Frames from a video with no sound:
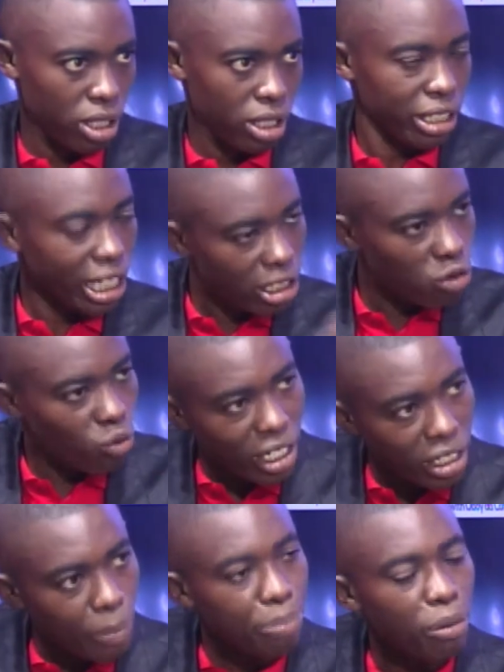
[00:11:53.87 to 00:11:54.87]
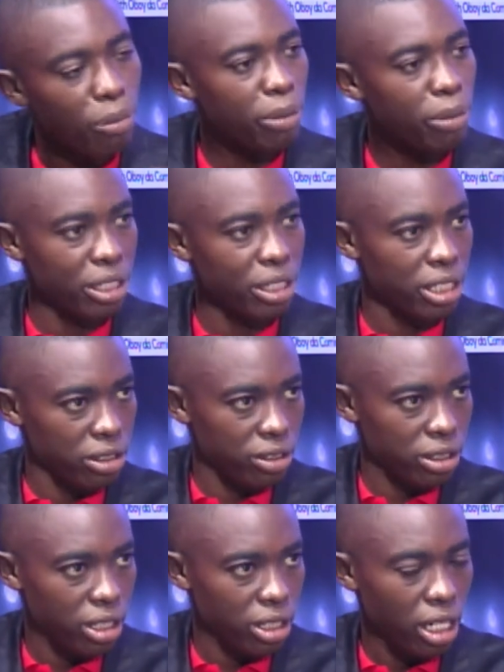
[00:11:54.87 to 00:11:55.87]
That is where the problem
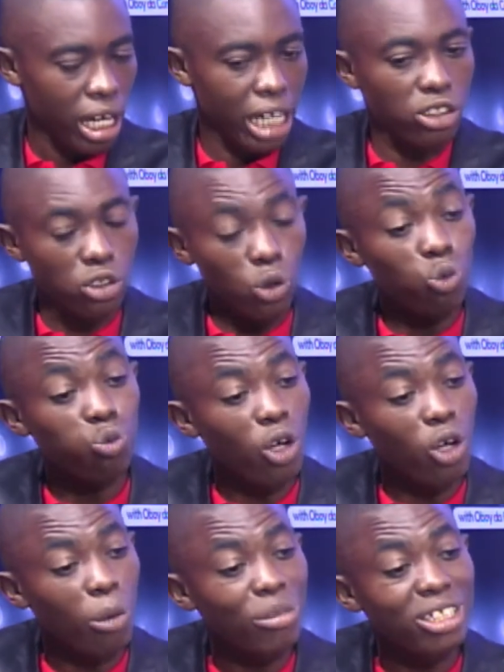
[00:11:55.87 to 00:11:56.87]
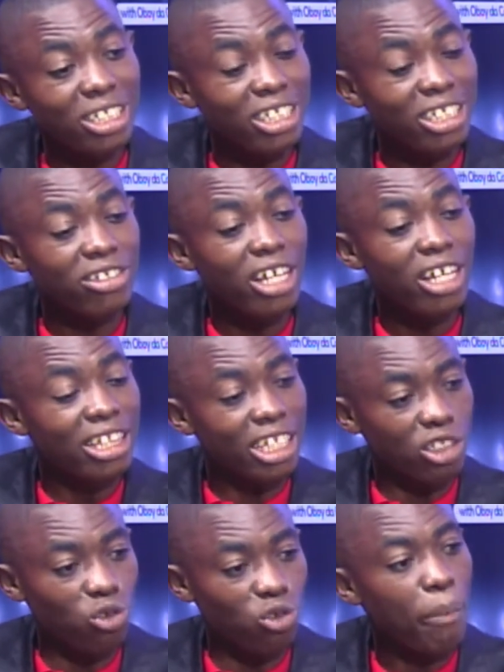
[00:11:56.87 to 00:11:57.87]
begins. And so communities
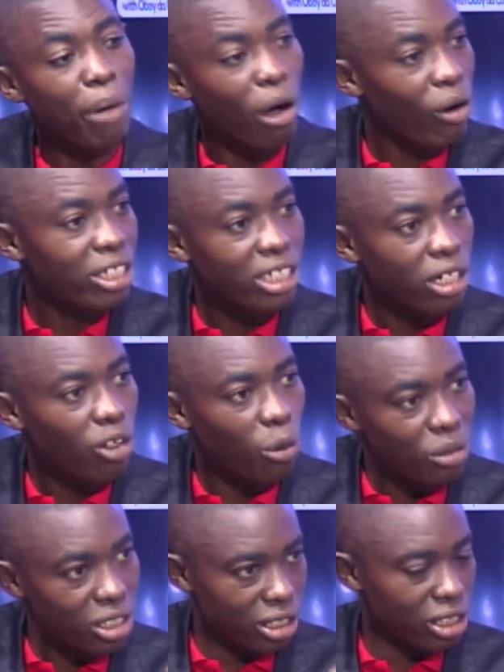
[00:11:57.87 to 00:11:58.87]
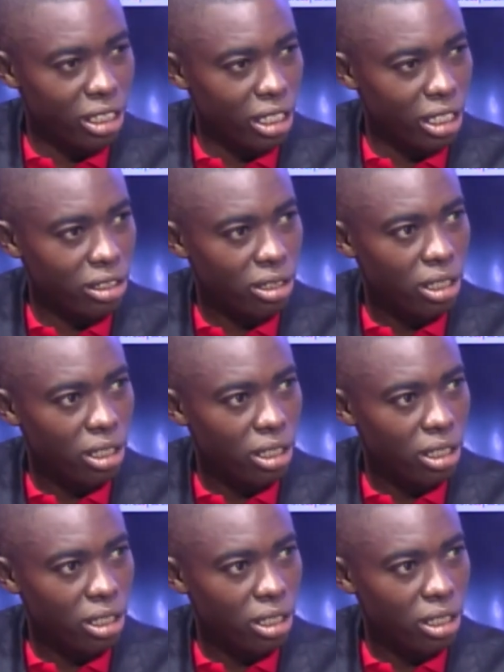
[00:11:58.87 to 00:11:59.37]
need to empower their community leaders